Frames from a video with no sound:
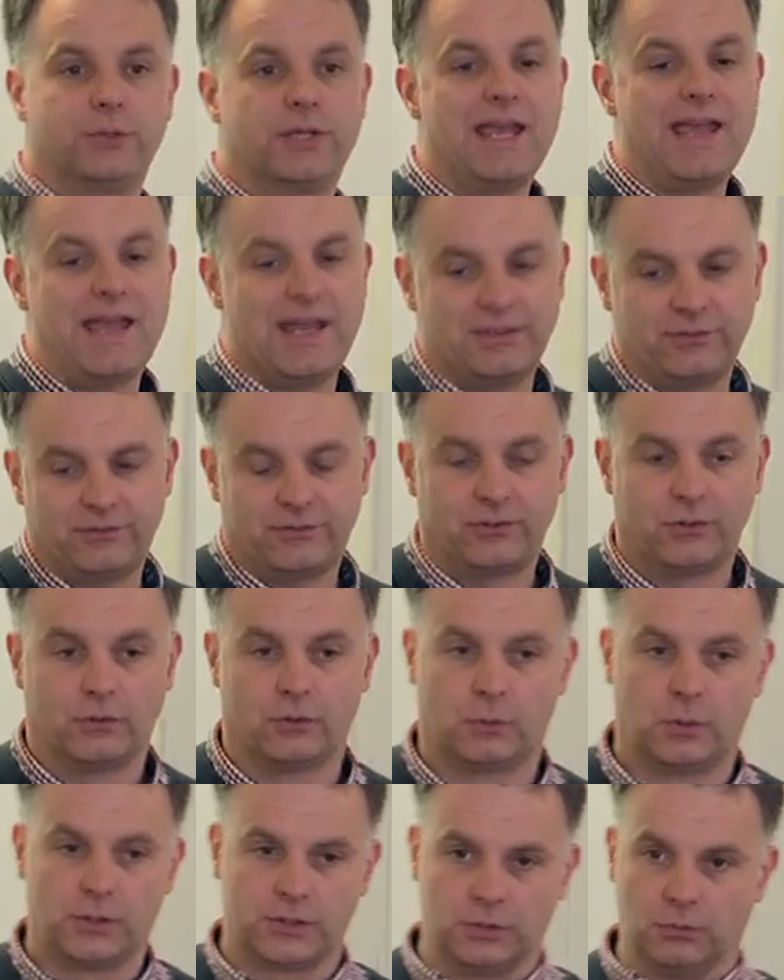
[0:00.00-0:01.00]
get,
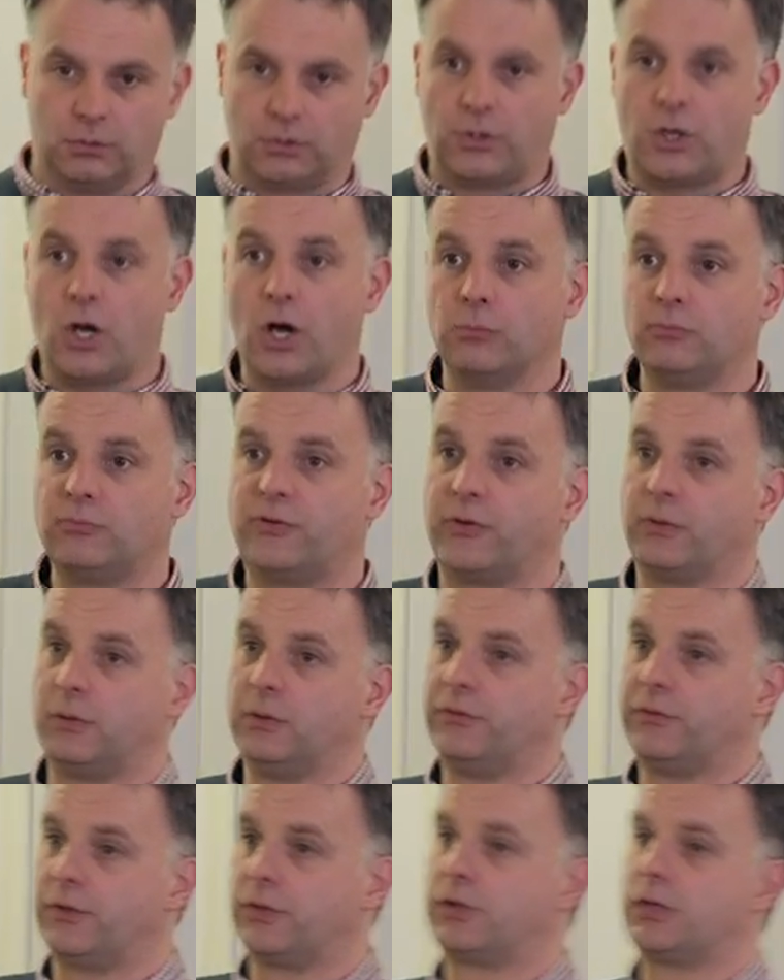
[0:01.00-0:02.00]
or what you will come to,
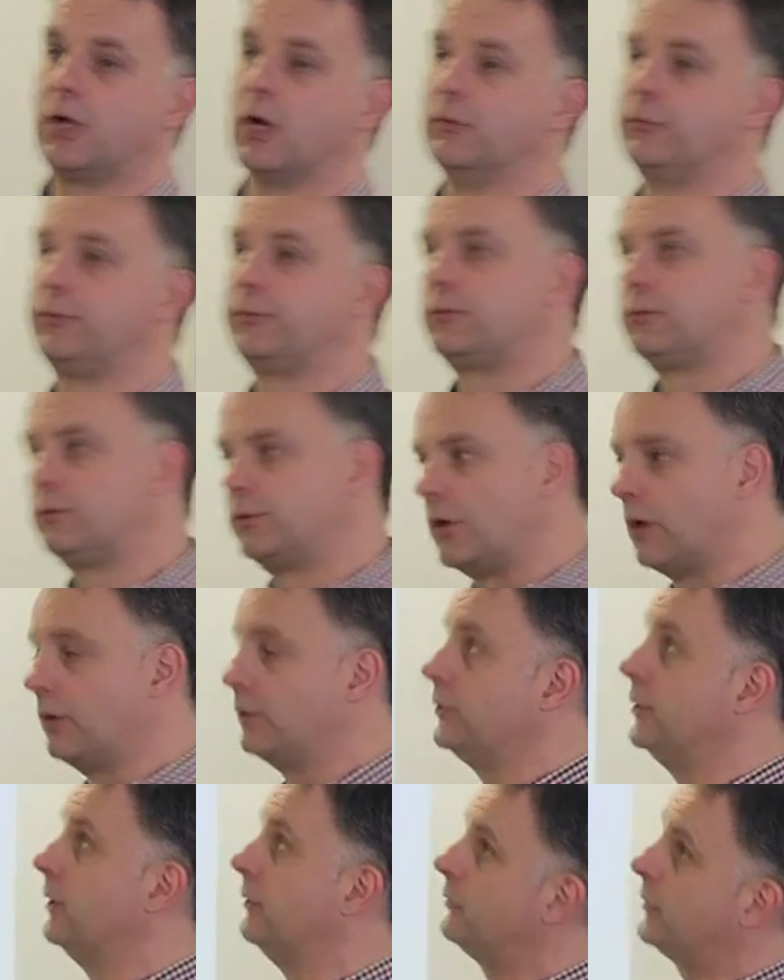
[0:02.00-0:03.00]
is a
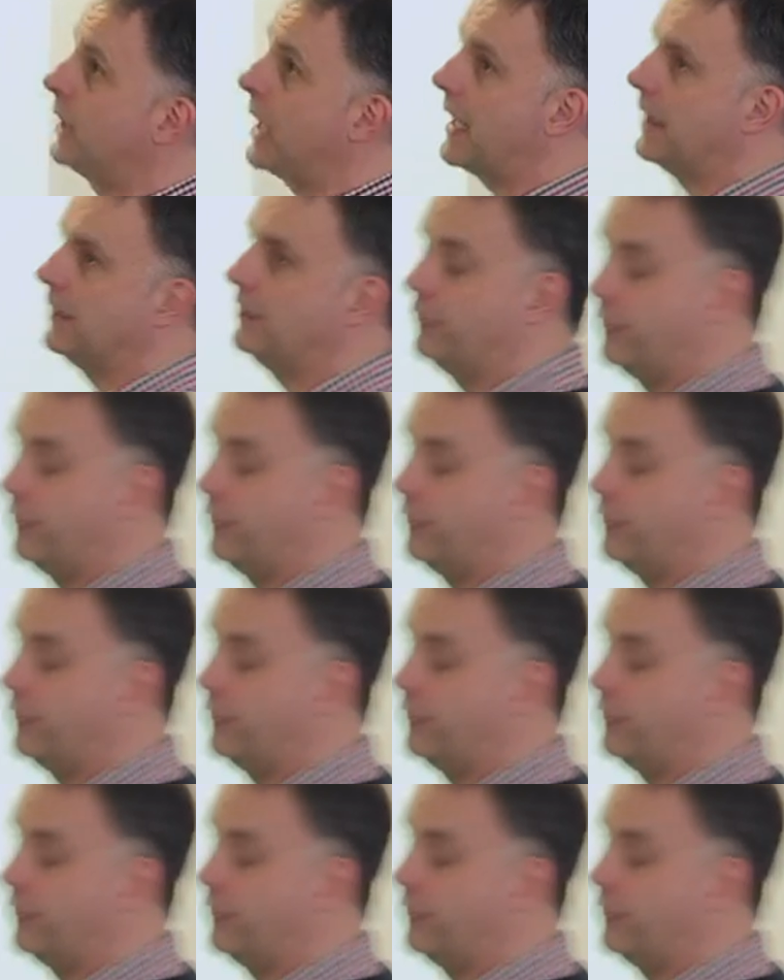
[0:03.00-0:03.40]
gov.uk